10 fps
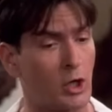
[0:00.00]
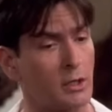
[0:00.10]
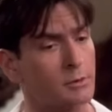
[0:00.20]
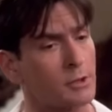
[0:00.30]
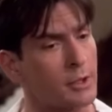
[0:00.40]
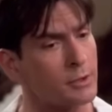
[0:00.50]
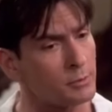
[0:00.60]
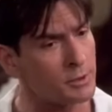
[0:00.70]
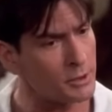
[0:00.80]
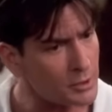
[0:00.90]
Okay, so
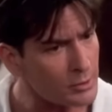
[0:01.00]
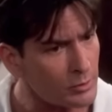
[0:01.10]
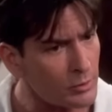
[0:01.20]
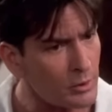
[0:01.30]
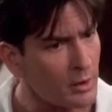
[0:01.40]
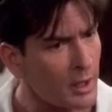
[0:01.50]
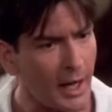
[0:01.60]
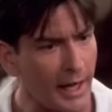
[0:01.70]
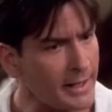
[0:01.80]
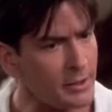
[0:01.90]
here's what you do
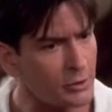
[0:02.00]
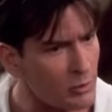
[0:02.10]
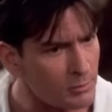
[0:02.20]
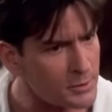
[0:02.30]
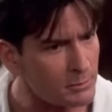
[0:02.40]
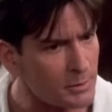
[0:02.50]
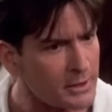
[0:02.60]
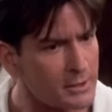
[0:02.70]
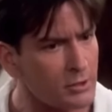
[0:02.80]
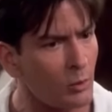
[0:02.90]
hide it in your room
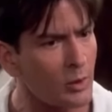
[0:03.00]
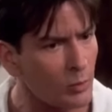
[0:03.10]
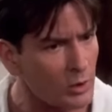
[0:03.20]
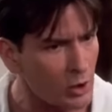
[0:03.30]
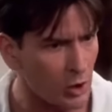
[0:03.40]
someplace no one will